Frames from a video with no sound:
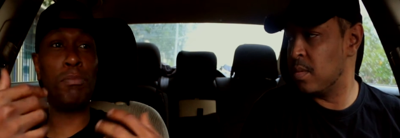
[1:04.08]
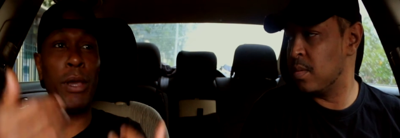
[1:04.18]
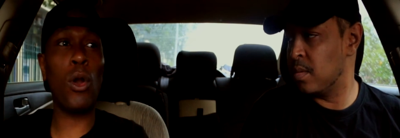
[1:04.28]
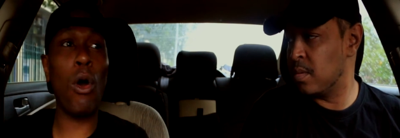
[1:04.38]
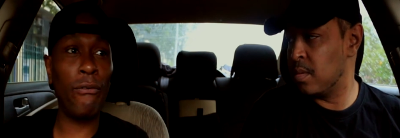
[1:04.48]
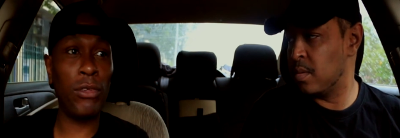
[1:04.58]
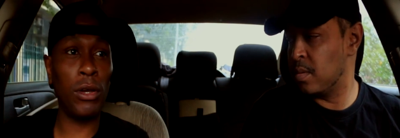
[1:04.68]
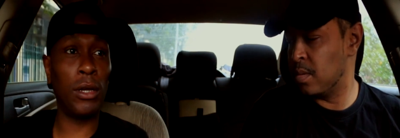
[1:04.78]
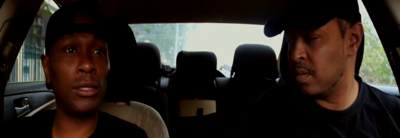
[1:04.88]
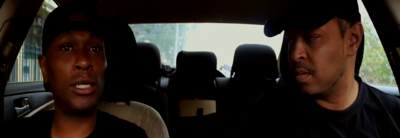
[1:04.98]
Speaker 1: beat off
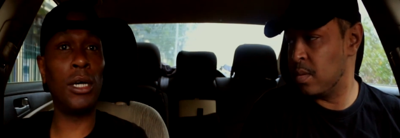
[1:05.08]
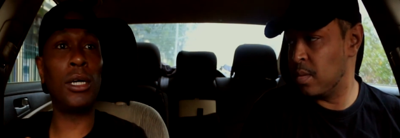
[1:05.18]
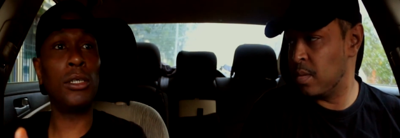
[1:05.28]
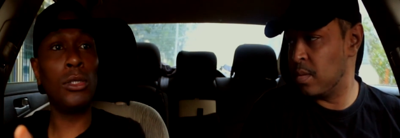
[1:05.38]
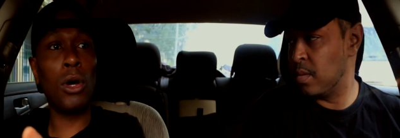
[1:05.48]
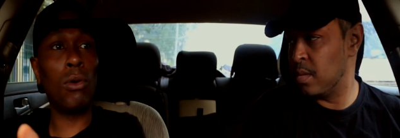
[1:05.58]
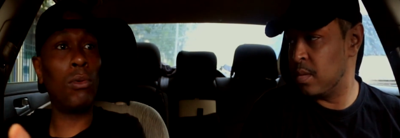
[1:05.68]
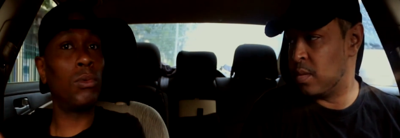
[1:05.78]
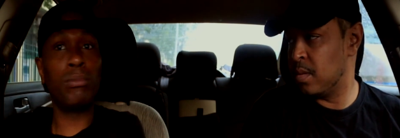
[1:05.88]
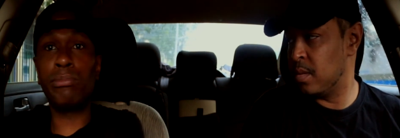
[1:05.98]
to, to you
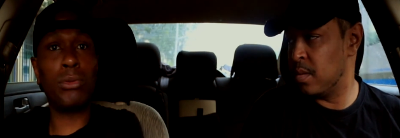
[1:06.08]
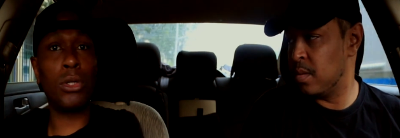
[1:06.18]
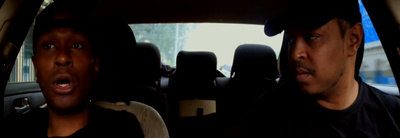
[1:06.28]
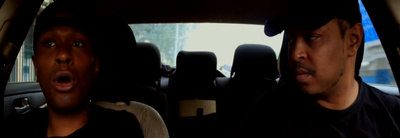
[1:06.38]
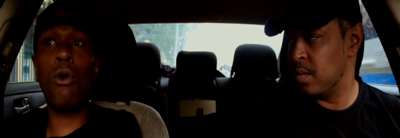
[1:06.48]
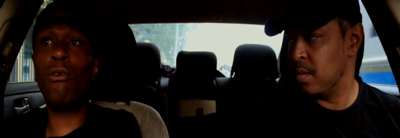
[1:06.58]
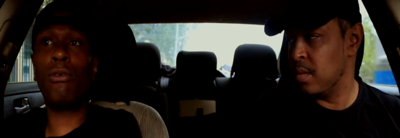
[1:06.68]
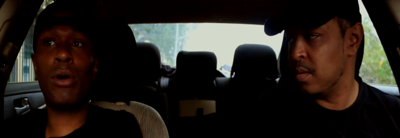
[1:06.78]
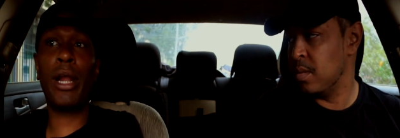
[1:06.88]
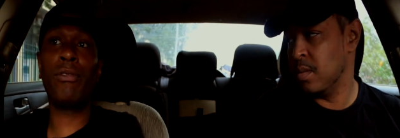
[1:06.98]
know, to, to
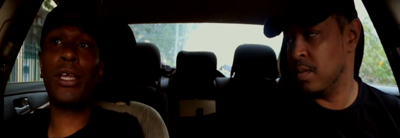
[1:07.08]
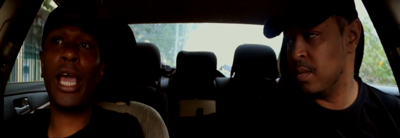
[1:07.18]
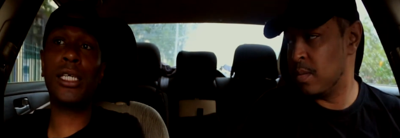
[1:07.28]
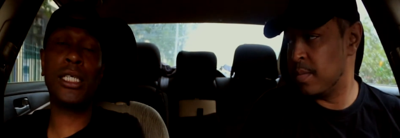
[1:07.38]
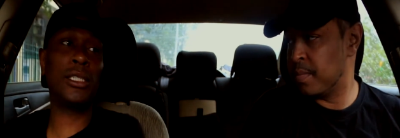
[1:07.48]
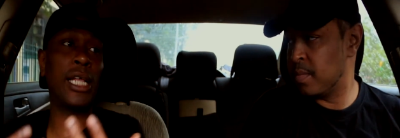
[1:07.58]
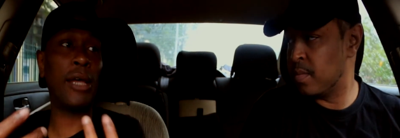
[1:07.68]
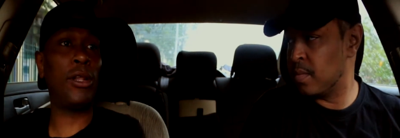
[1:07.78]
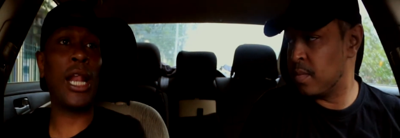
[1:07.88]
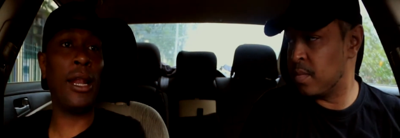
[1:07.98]
Hov or whatever the case is
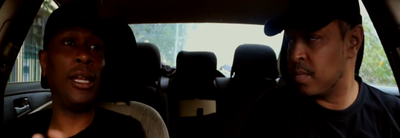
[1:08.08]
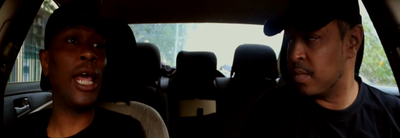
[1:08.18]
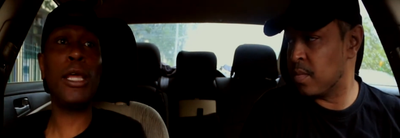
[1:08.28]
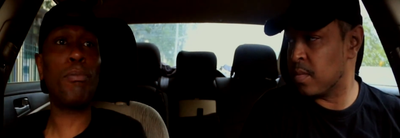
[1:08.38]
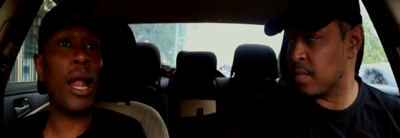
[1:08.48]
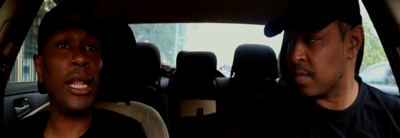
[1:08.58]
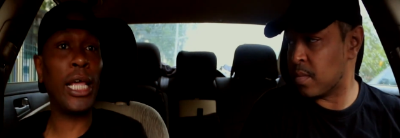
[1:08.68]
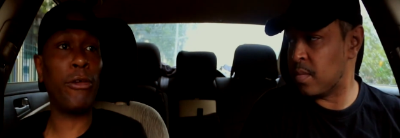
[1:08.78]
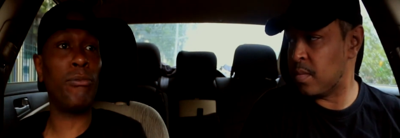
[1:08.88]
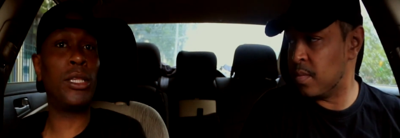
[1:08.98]
that, that Lenny probably
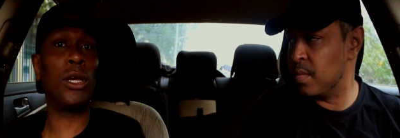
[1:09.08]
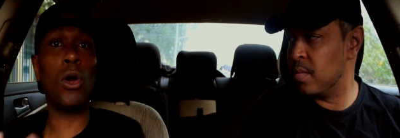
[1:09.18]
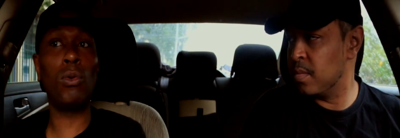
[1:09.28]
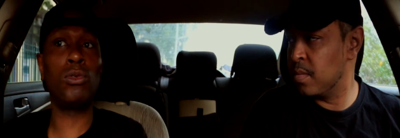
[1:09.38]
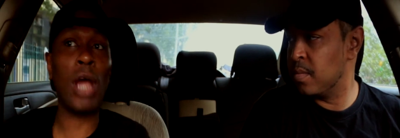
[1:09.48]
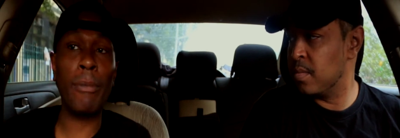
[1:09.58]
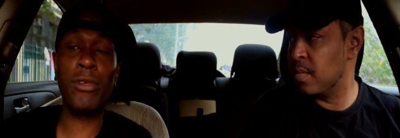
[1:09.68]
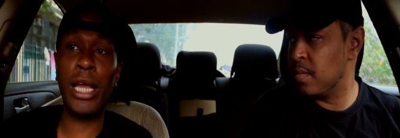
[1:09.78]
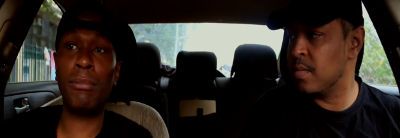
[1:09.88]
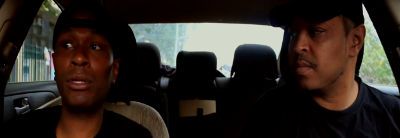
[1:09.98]
gave me to go drop
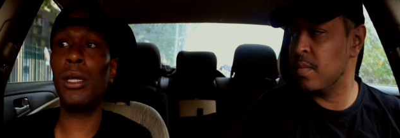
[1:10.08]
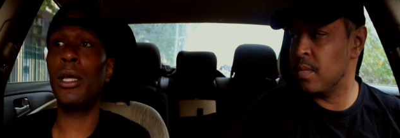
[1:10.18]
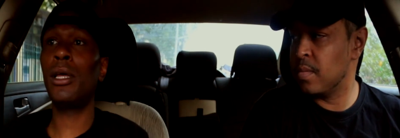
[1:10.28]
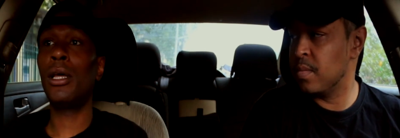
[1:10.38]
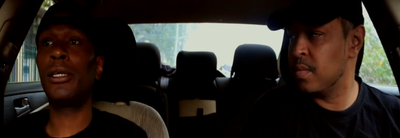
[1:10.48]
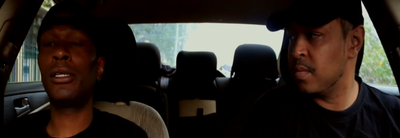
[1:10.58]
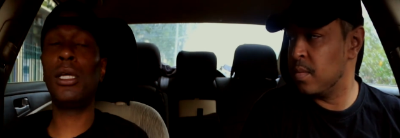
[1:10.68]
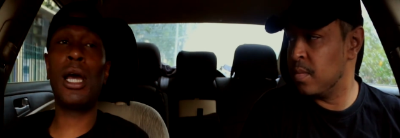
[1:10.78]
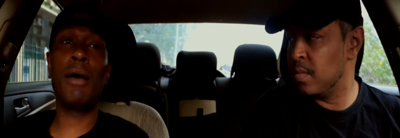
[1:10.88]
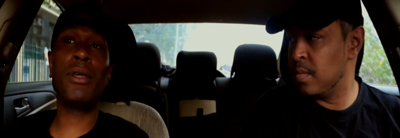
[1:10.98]
to him,
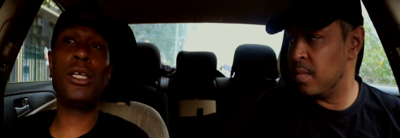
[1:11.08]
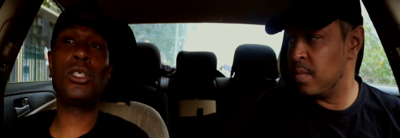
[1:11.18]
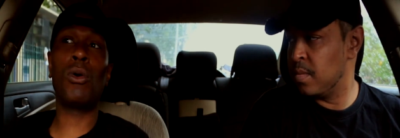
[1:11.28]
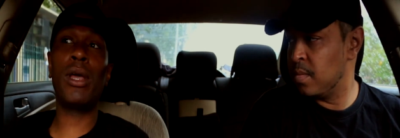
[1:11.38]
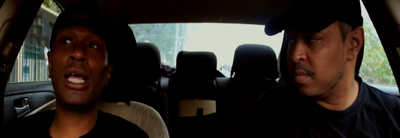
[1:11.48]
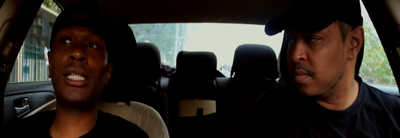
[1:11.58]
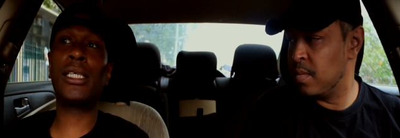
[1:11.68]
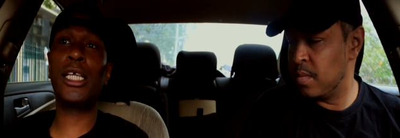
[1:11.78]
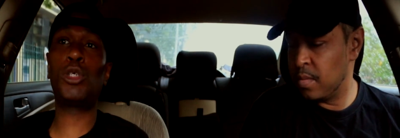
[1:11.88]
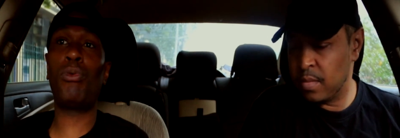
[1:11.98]
you know what I mean? So it,
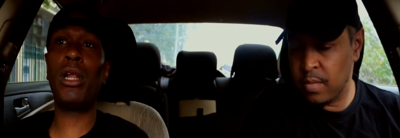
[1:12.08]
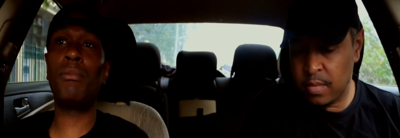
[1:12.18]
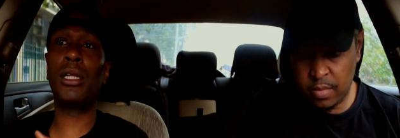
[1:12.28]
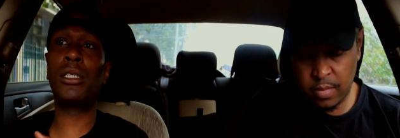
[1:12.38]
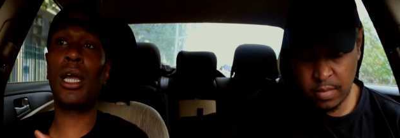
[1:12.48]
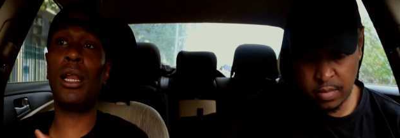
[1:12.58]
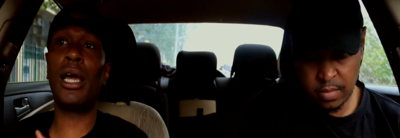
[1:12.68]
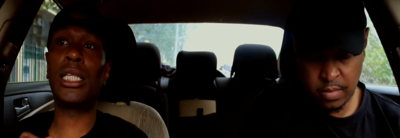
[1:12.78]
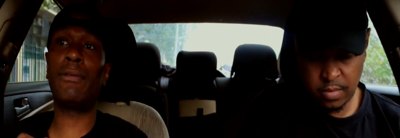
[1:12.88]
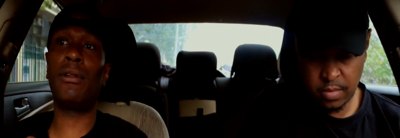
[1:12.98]
it's it's pretty much a
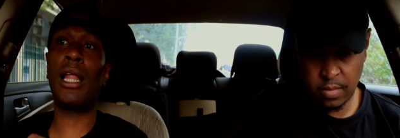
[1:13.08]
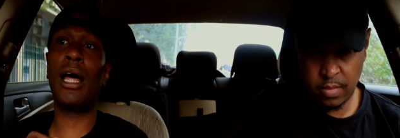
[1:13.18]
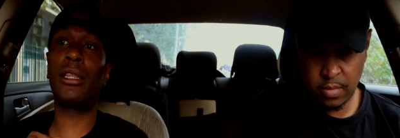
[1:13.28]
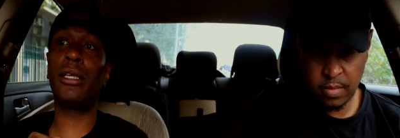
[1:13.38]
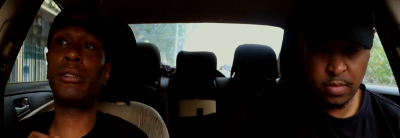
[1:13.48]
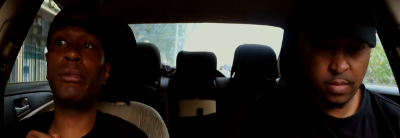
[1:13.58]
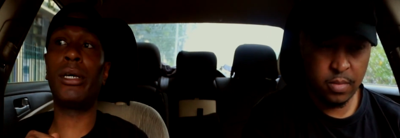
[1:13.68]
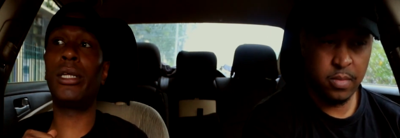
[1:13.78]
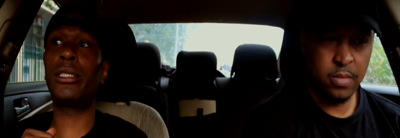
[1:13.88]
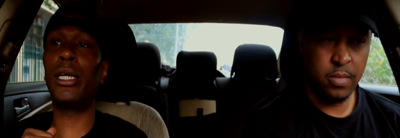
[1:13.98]
collective of a lot of things,
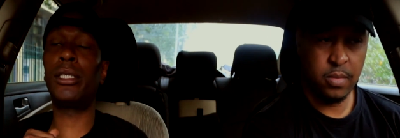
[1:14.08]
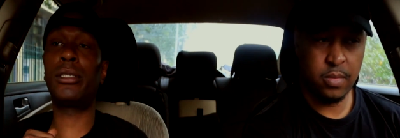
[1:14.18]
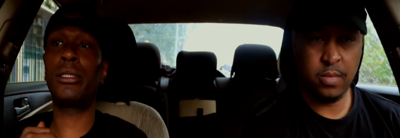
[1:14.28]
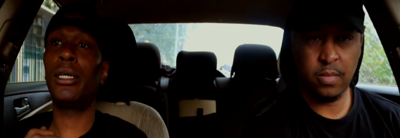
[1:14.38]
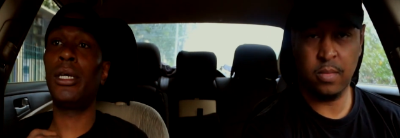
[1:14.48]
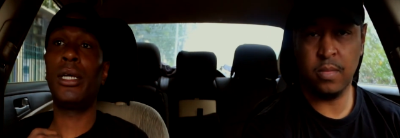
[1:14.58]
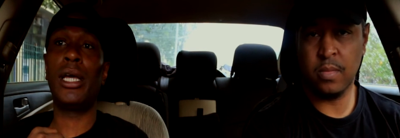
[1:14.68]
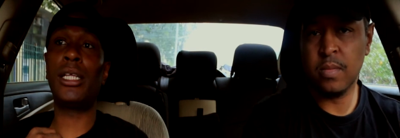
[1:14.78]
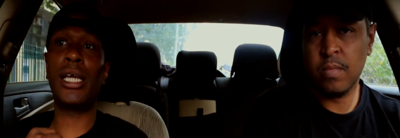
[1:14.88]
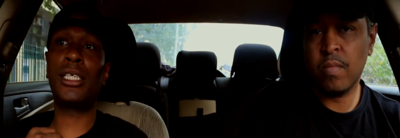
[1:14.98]
man. It's it's
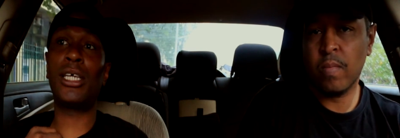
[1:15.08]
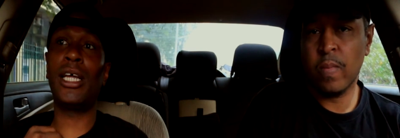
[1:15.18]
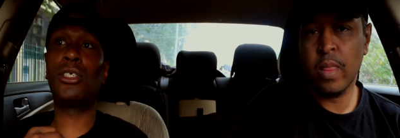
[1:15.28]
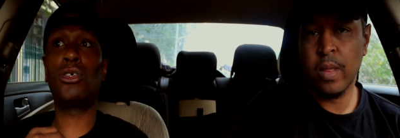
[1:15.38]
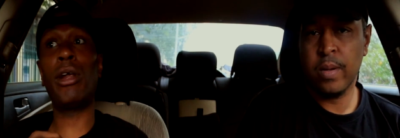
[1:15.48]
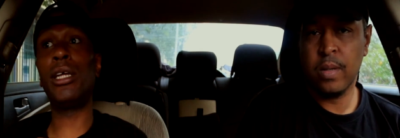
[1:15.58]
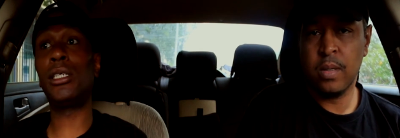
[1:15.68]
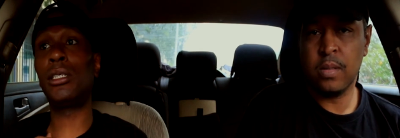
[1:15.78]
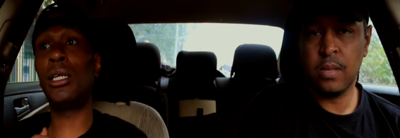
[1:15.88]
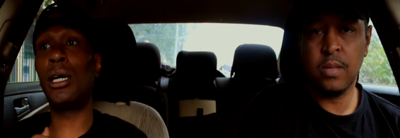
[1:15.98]
it, it's it's
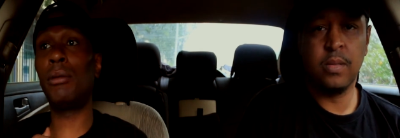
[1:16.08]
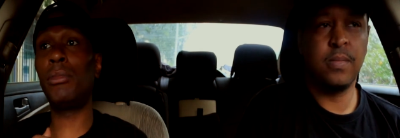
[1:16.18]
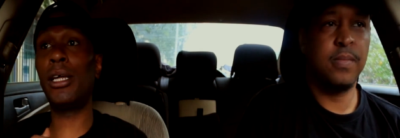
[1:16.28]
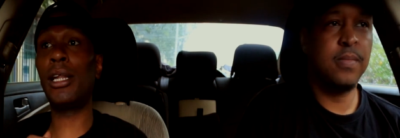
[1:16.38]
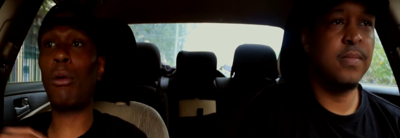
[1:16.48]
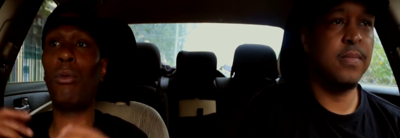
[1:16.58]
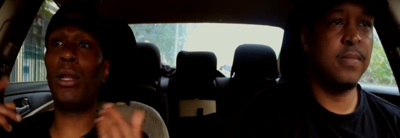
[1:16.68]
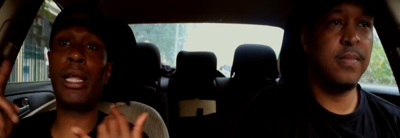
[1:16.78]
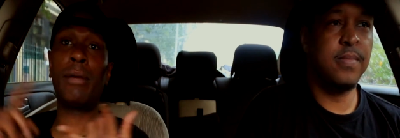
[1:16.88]
crazy. You know what I mean? Like with